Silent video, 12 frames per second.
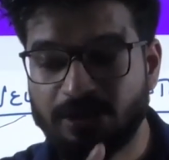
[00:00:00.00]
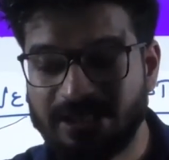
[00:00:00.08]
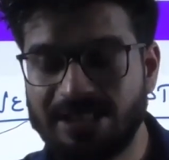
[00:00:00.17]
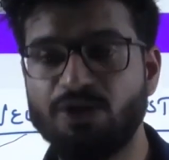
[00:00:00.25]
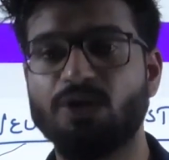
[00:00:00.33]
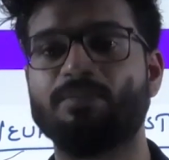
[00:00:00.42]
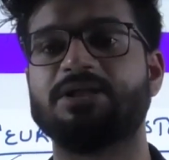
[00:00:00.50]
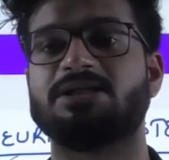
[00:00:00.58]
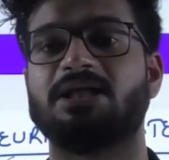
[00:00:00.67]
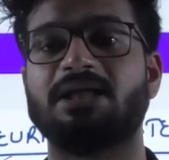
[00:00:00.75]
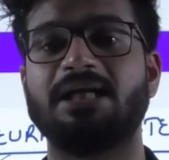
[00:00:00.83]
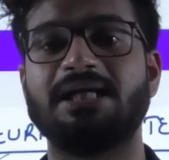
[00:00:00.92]
till your
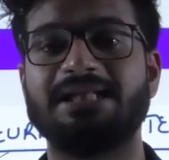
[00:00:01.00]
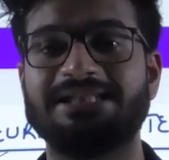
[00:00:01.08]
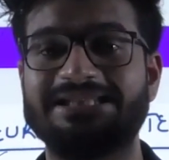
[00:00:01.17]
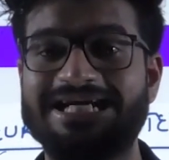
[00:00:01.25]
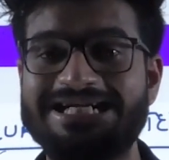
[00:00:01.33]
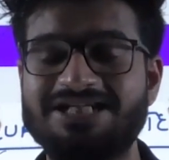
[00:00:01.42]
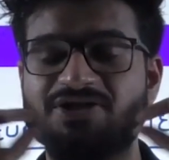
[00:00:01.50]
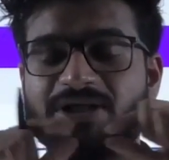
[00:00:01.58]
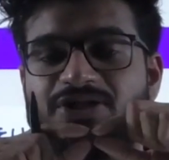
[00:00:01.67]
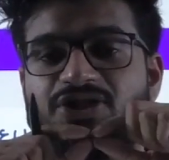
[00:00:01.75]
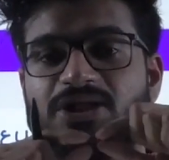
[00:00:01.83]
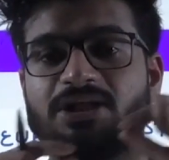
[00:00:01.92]
muscle, that
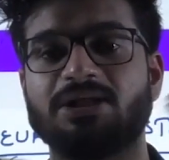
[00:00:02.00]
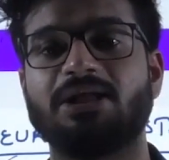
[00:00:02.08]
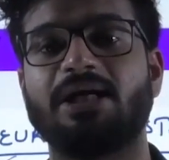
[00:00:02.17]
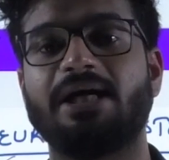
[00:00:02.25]
structure,